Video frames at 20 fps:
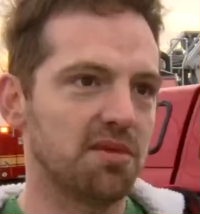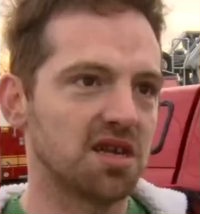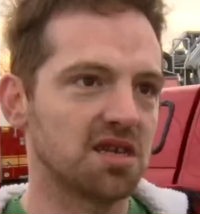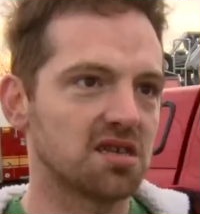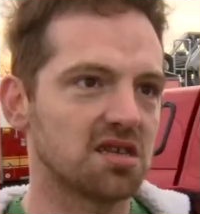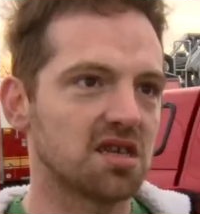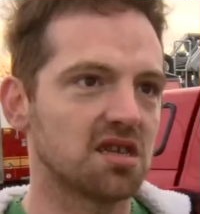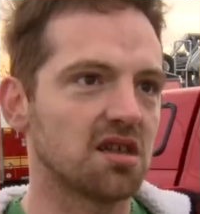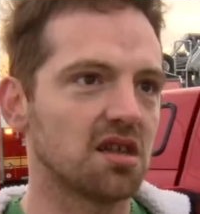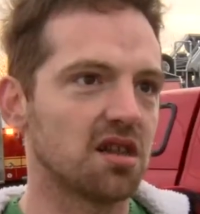
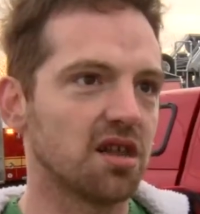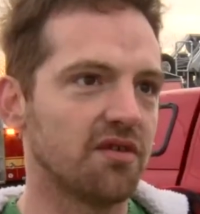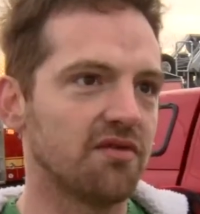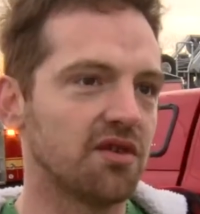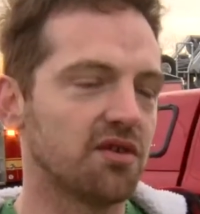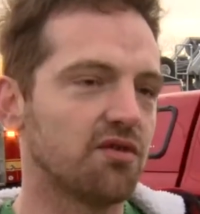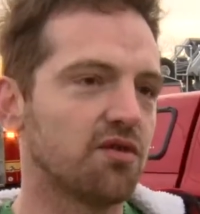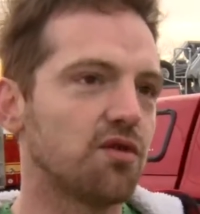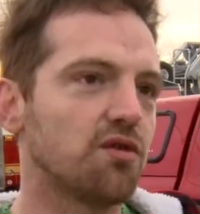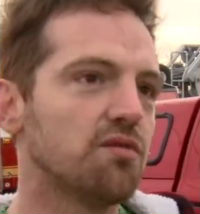into the
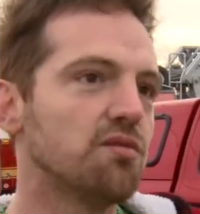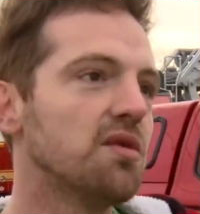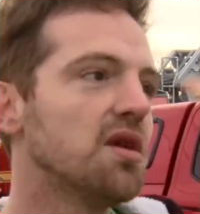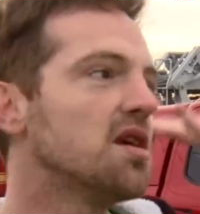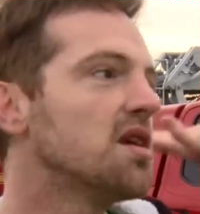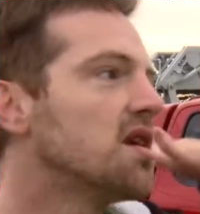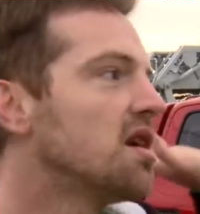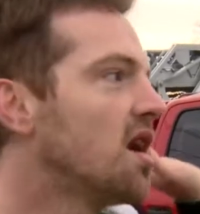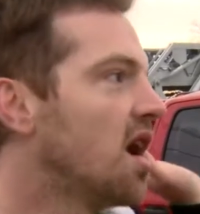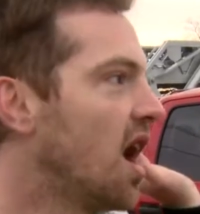living room
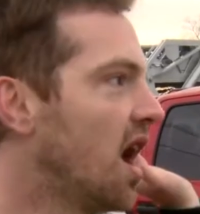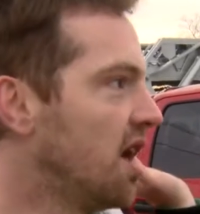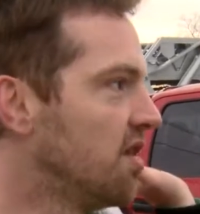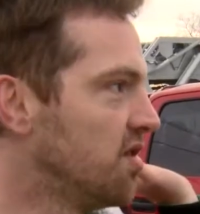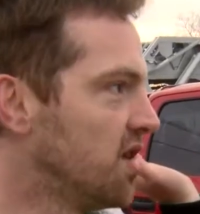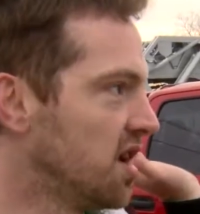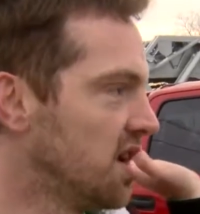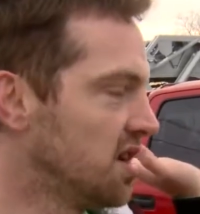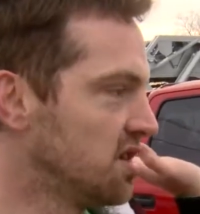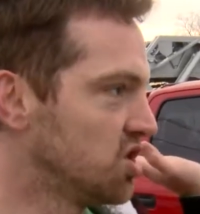
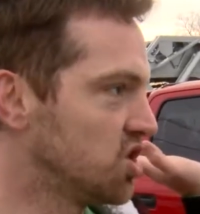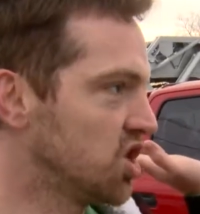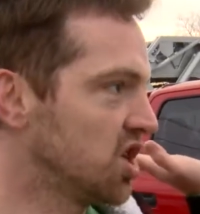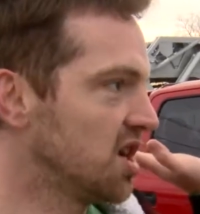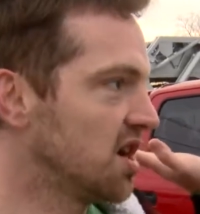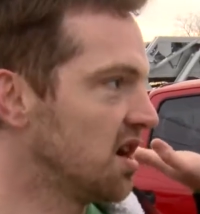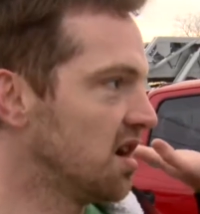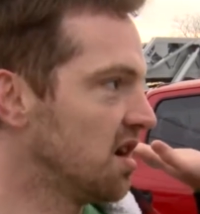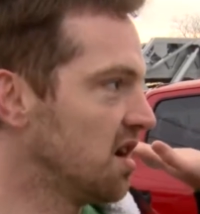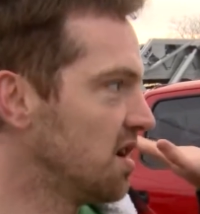and then she
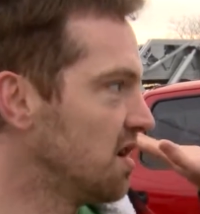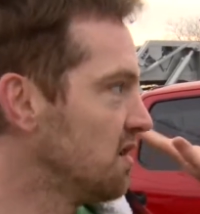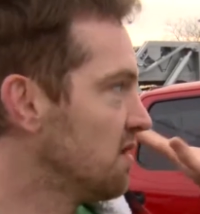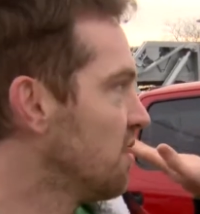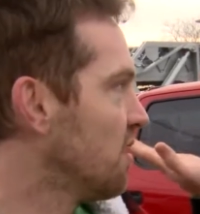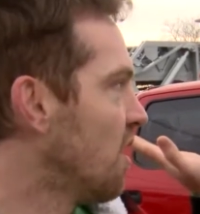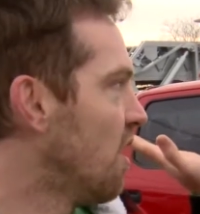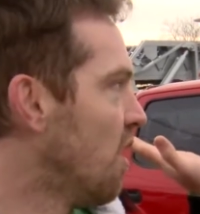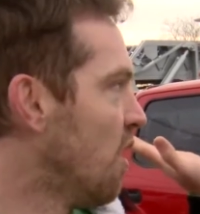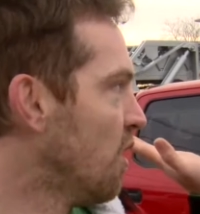got
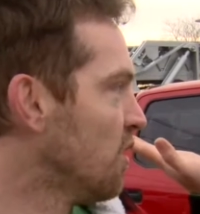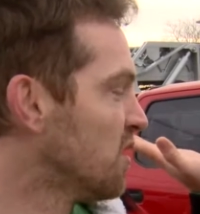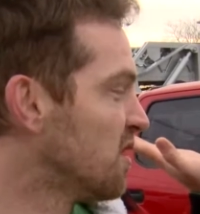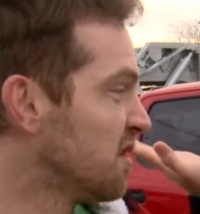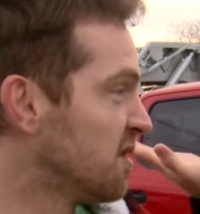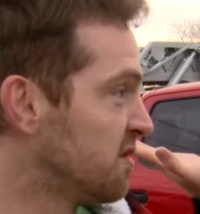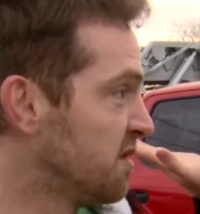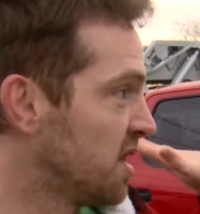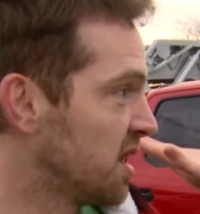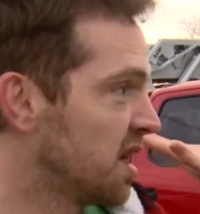all
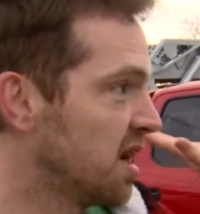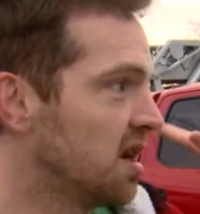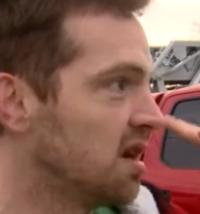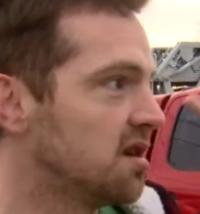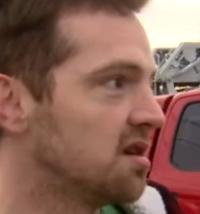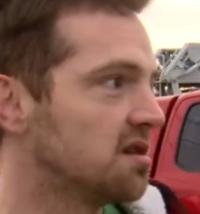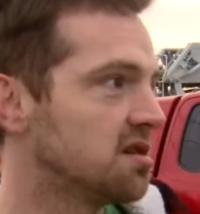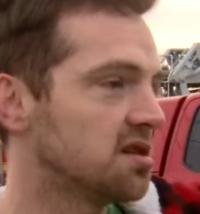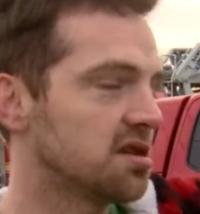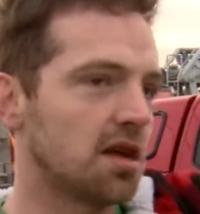of the
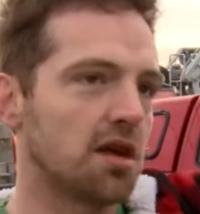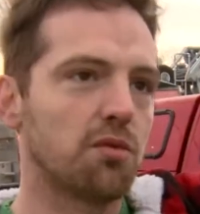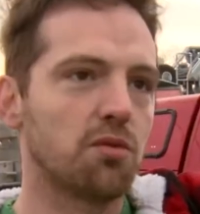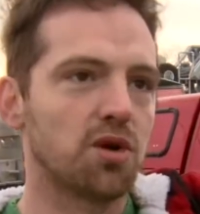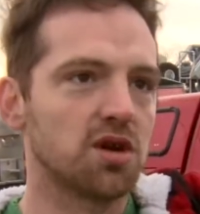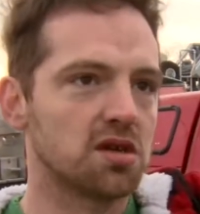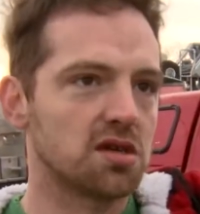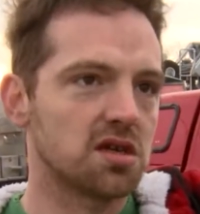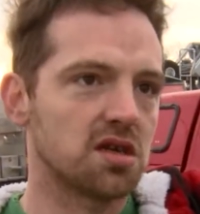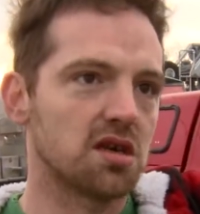kids and
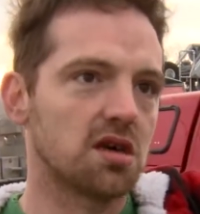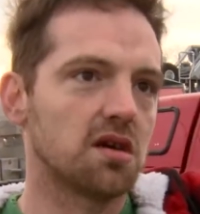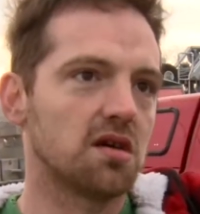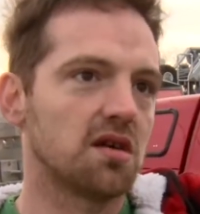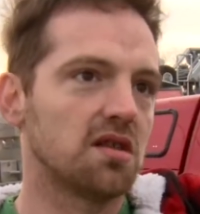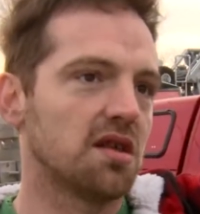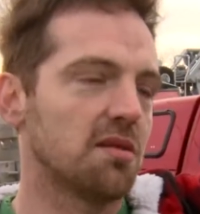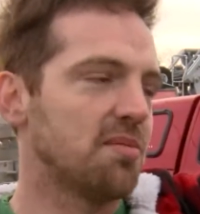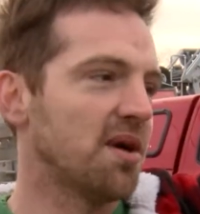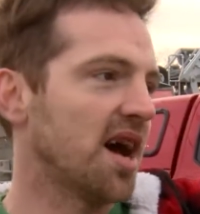went
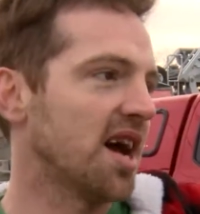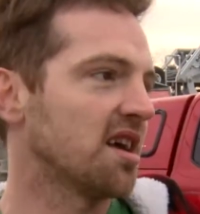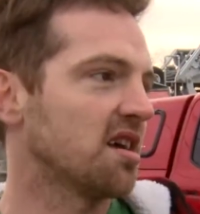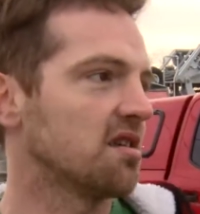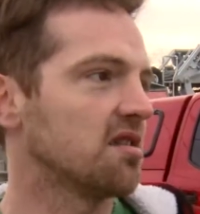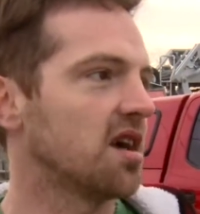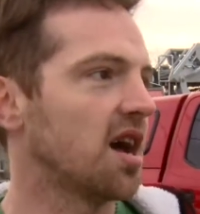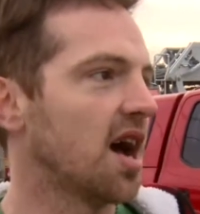to the back of the